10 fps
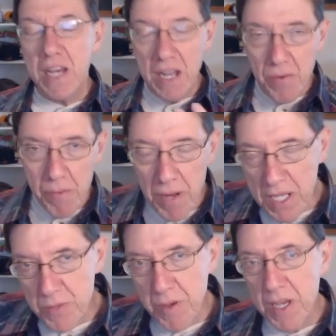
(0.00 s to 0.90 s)
kind of
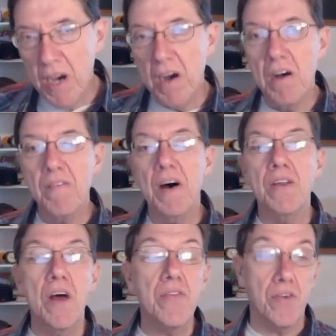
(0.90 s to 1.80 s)
reminds me of
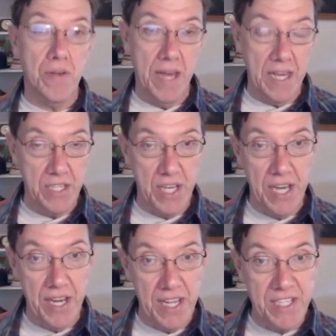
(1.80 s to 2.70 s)
another
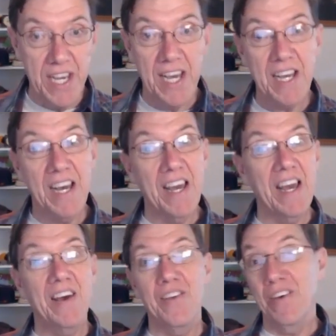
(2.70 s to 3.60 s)
anxiety attack I
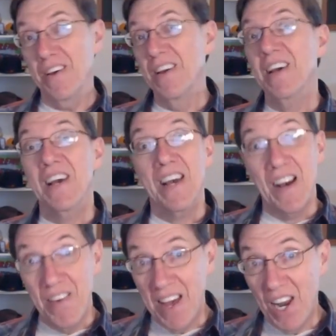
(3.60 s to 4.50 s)
had. I
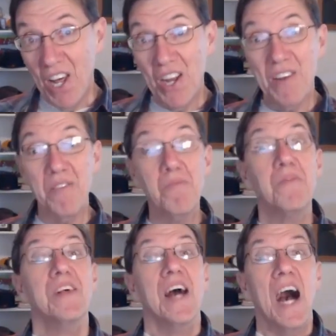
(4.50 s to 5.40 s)
had a lot of them.
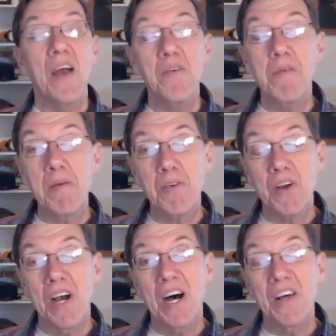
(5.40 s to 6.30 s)
I
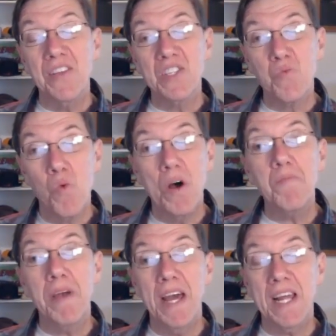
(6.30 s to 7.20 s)
remember this
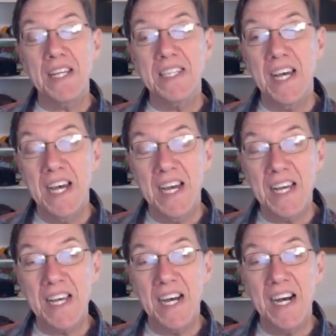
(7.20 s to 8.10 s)
one panic
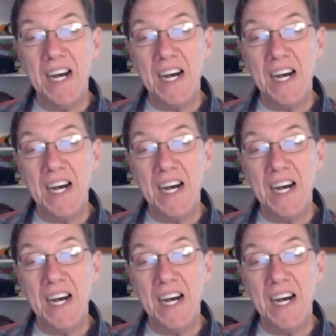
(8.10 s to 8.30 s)
attack.